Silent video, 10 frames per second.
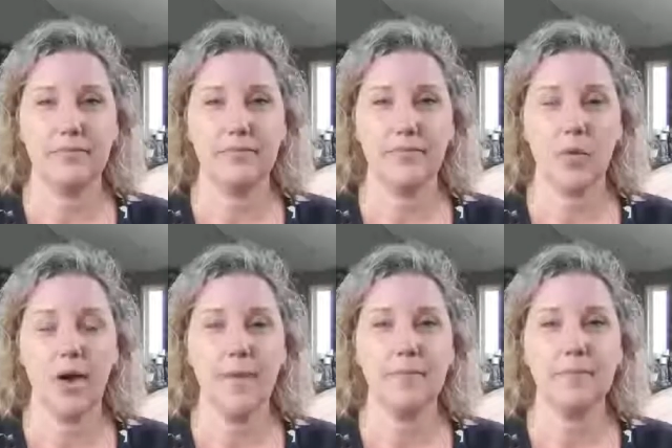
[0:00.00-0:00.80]

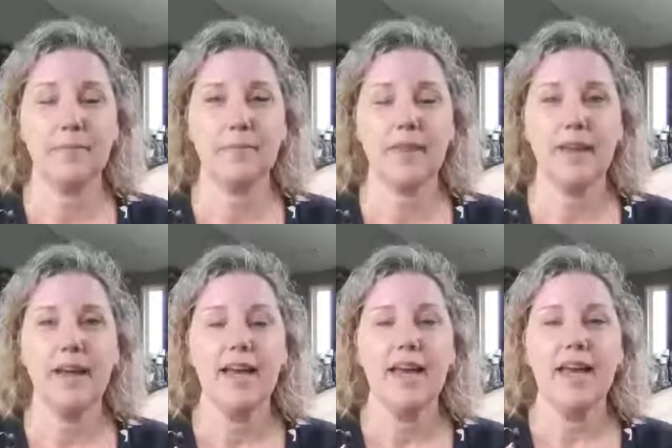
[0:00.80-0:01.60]
Okay?
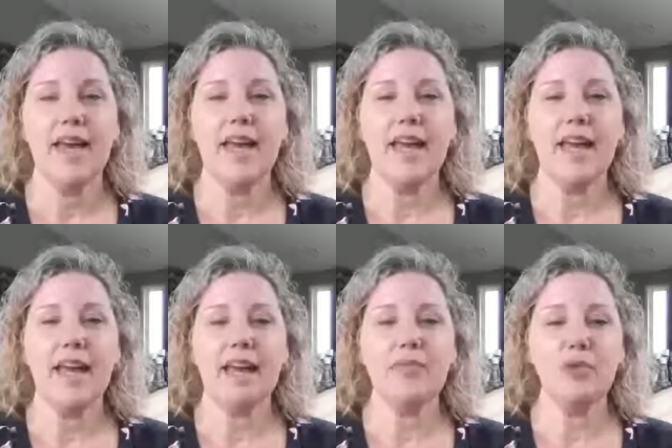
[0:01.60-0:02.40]

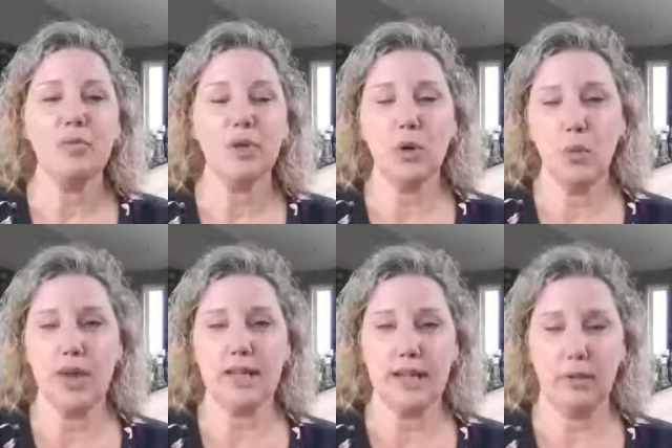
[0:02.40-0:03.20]
And if you put a
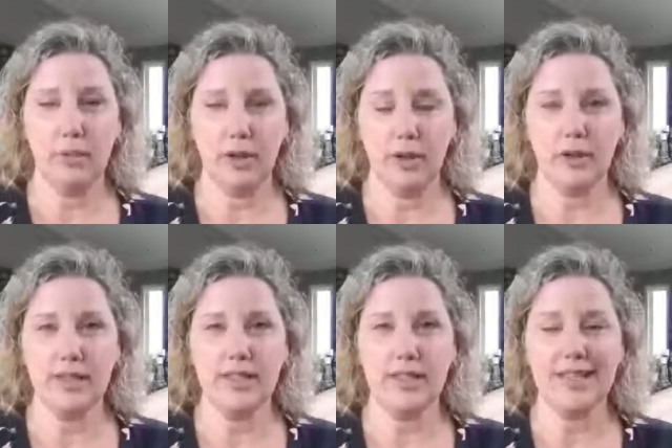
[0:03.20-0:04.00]
1 down below
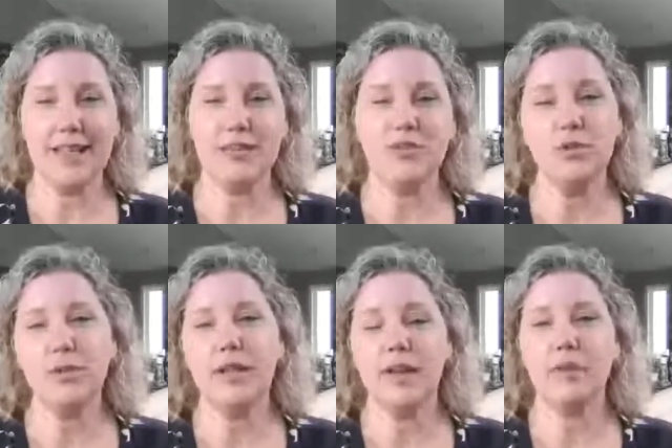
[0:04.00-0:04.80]
and said, yes, you
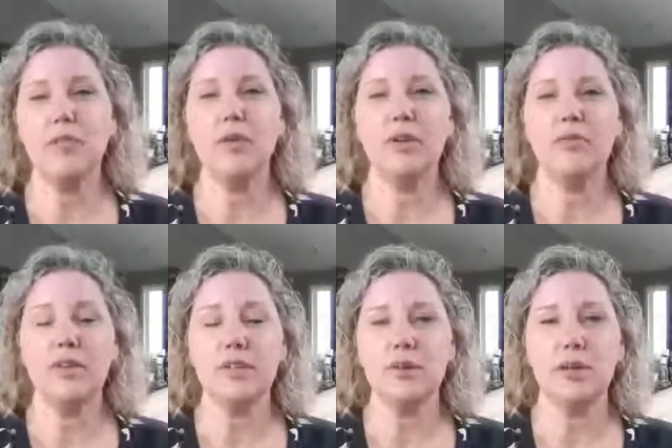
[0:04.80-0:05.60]
would like more of
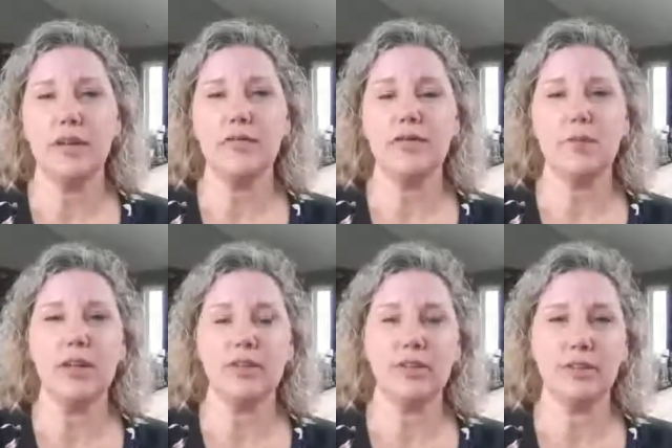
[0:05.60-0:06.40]
these quick
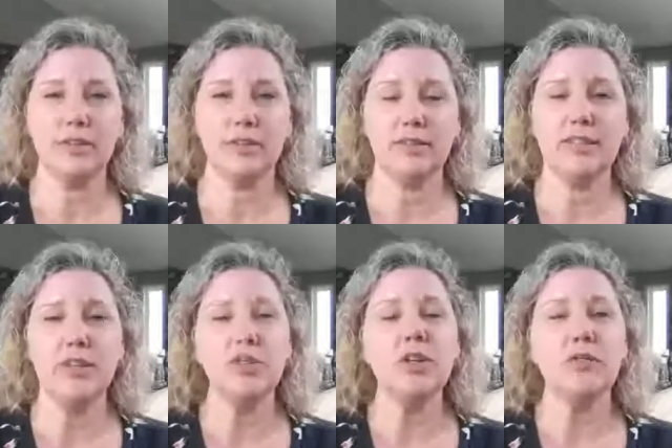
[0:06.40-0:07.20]
informational
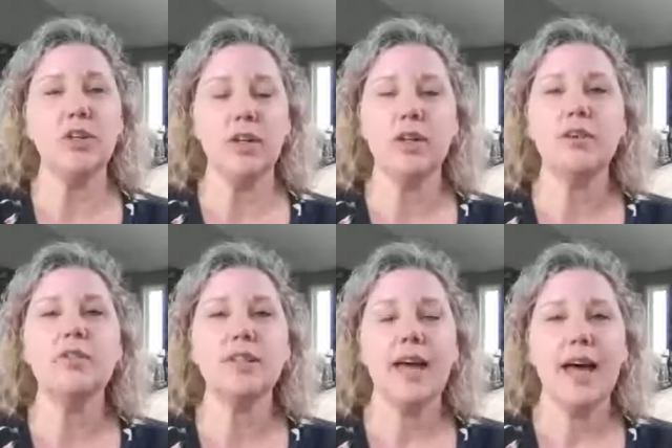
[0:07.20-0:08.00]
teaching
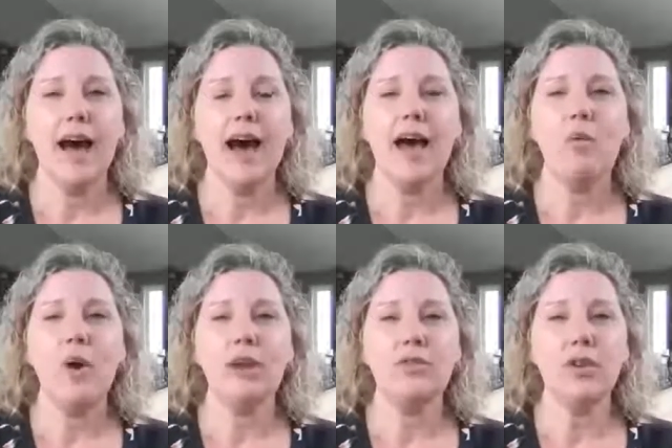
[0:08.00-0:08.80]
videos, I
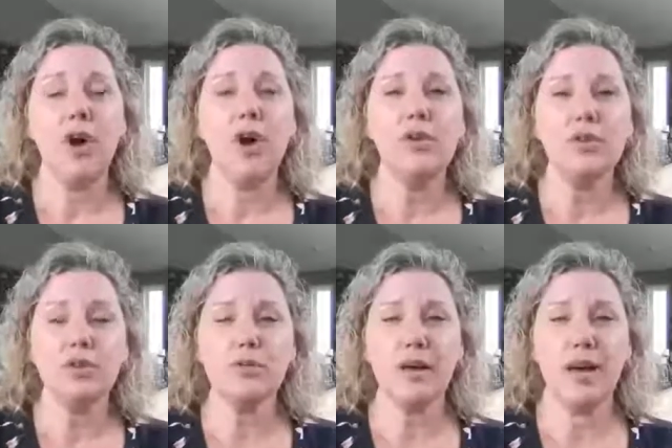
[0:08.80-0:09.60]
want you to
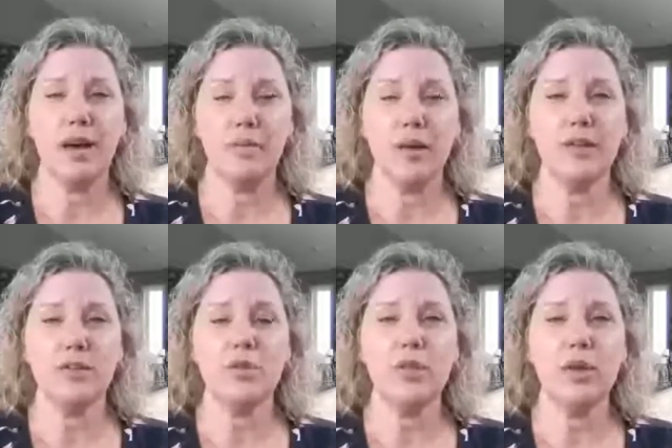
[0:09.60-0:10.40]
also
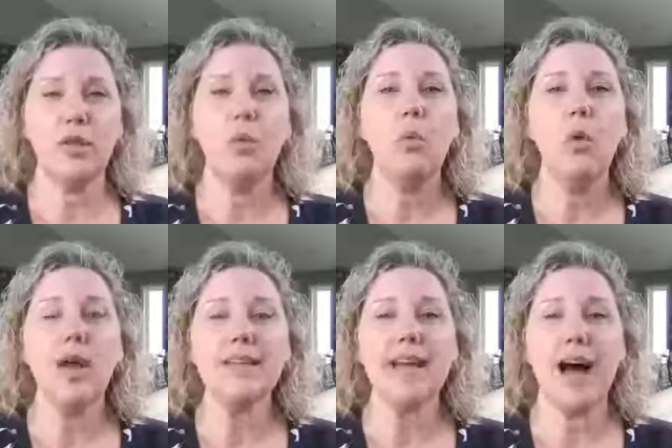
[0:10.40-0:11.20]
comment with
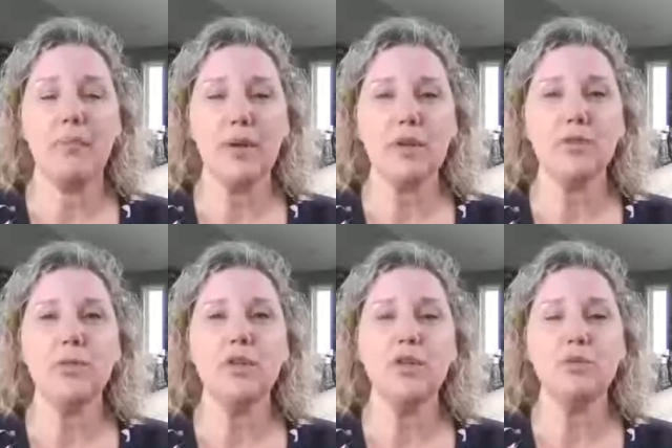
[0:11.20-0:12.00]
what topics
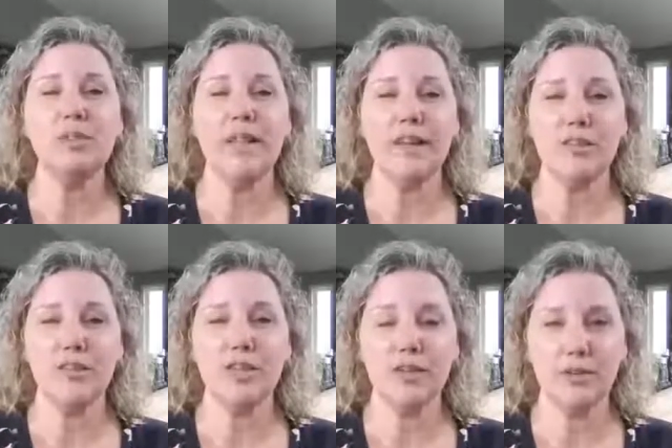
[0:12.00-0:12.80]
would you like to
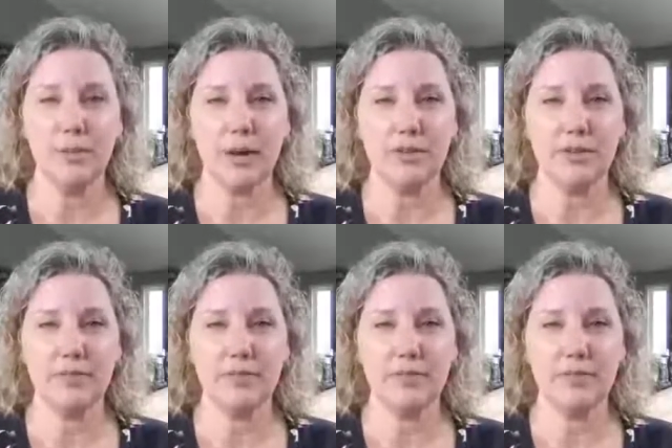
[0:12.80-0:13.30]
hear about?